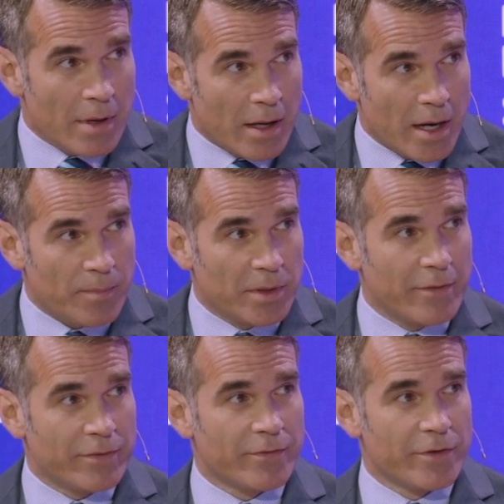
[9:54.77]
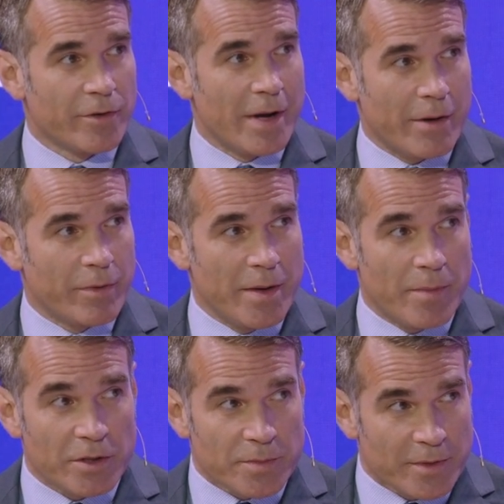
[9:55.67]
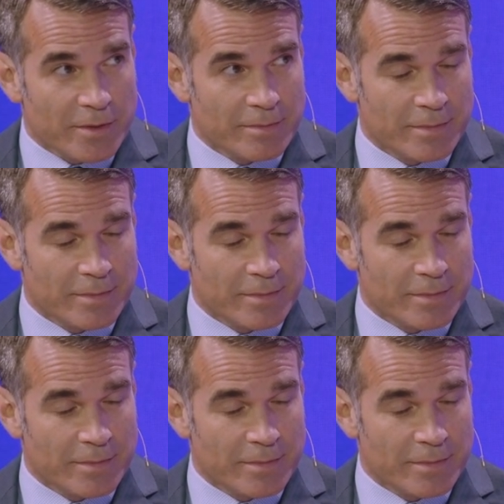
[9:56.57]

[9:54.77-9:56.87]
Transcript: an uplift for your equity multiple.